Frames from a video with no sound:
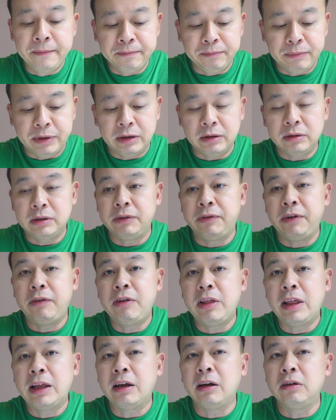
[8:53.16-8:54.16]
because if
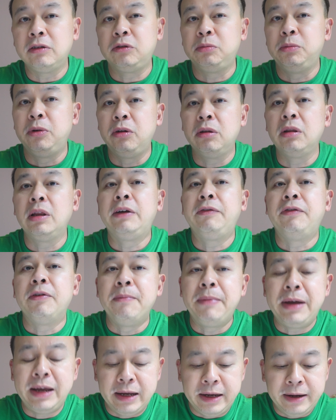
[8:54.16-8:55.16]
everything goes smoothly for
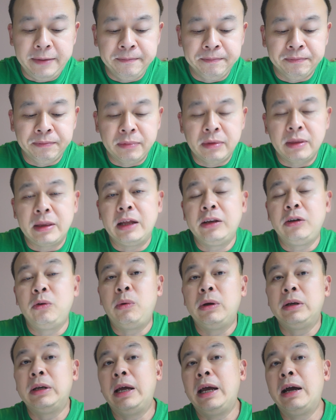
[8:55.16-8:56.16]
me, then you
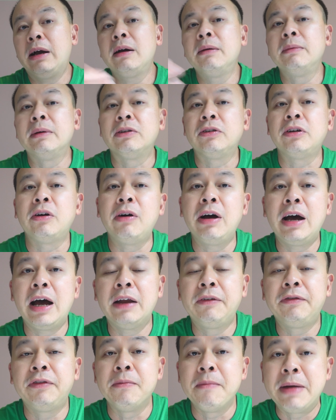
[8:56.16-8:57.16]
wonder how come it's so
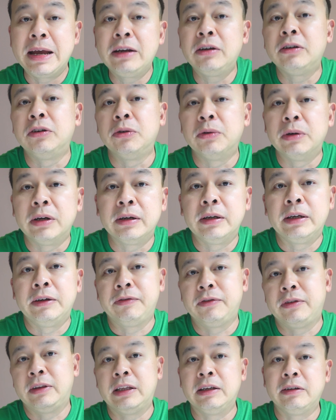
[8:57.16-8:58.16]
hard for me to do it
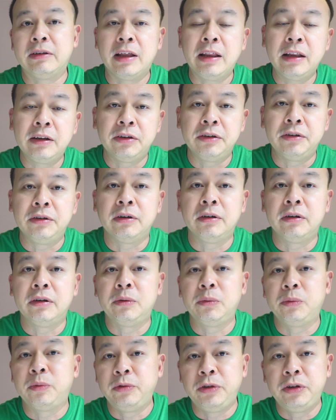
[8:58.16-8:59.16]
if this other dude
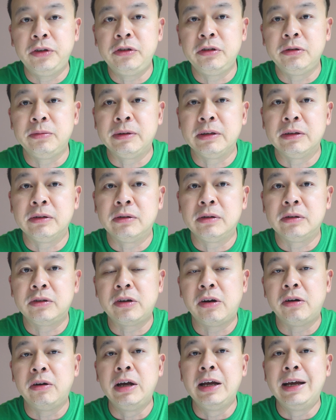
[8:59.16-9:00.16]
on YouTube can do it.
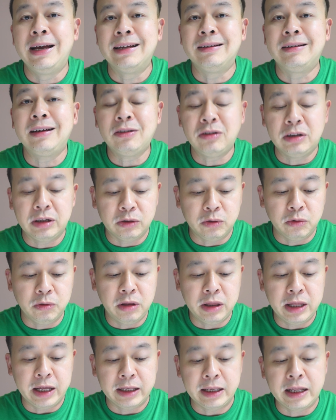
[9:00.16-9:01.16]
So it's actually a good
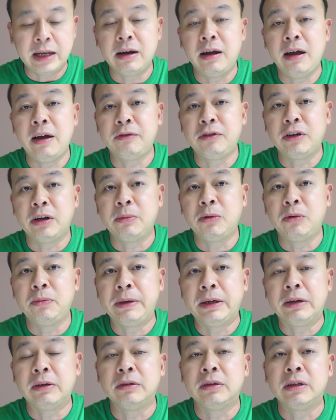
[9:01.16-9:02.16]
thing that I have trouble
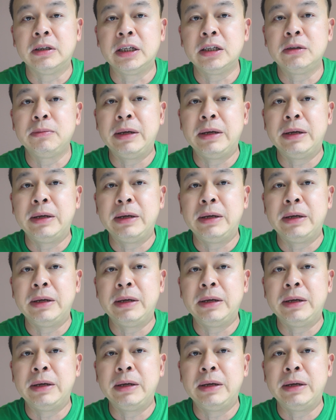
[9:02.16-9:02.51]
because it just